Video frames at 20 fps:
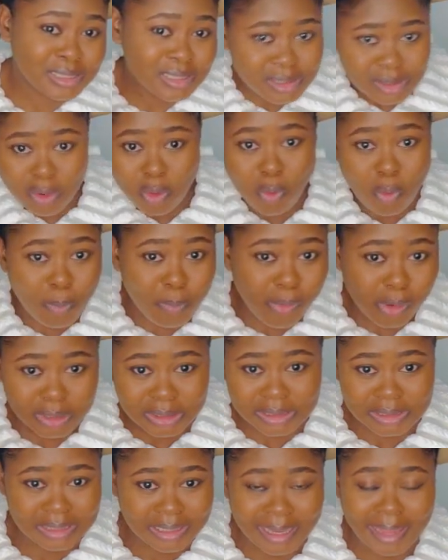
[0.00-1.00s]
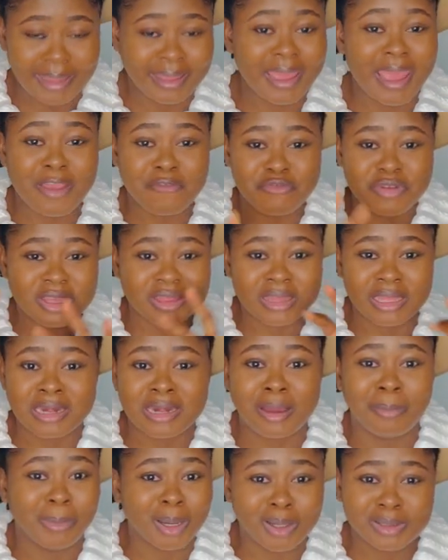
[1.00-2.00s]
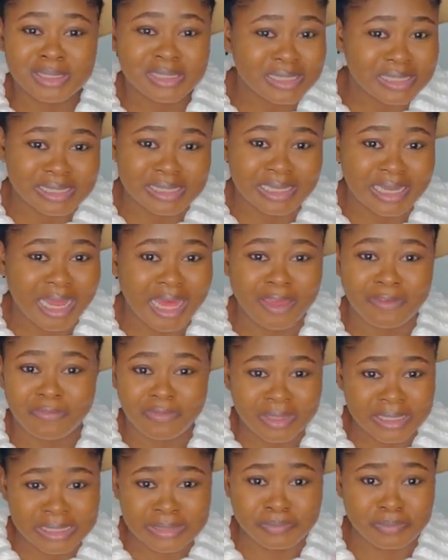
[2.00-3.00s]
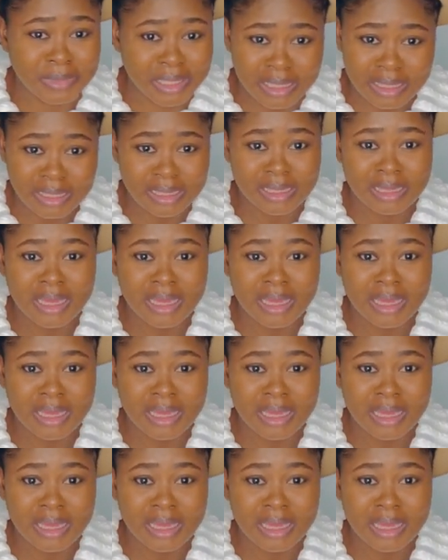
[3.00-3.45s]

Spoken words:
whole body. Like, everything about his life is me,